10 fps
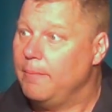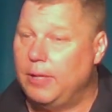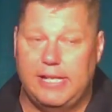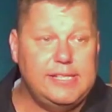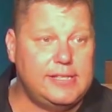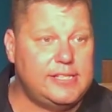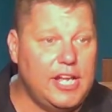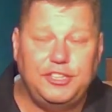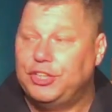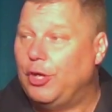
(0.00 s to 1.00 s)
but he's in
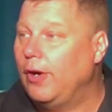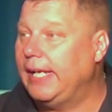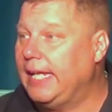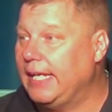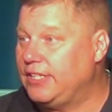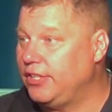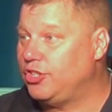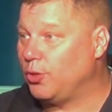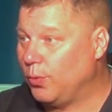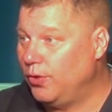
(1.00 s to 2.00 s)
such a hurry to get
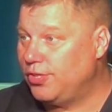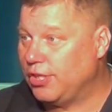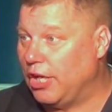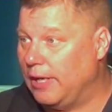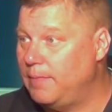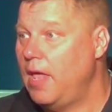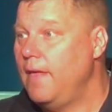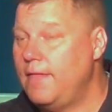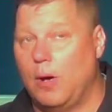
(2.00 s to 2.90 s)
to Jerusalem